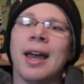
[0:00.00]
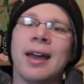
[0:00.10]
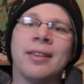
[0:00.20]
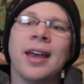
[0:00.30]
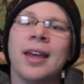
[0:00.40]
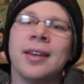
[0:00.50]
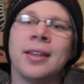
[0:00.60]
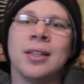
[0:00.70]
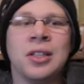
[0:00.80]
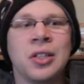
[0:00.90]
And
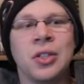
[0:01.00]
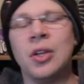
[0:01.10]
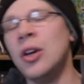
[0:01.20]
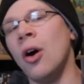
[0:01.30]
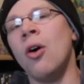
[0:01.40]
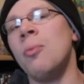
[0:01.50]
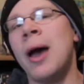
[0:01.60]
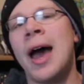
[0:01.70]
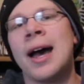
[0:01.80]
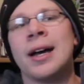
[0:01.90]
then you go
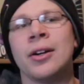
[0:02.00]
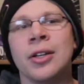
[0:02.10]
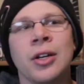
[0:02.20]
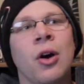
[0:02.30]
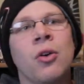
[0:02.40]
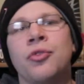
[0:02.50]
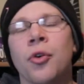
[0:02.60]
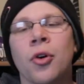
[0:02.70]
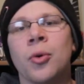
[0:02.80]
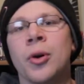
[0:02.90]
back, or you go
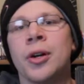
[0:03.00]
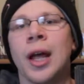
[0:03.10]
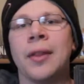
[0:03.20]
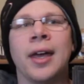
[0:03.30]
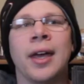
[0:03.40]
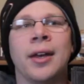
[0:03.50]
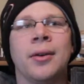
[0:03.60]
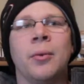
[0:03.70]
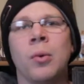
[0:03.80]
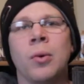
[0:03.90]
forward, and
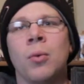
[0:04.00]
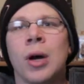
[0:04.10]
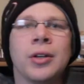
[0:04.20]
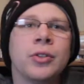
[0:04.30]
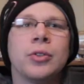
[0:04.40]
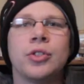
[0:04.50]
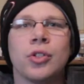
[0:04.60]
then one dude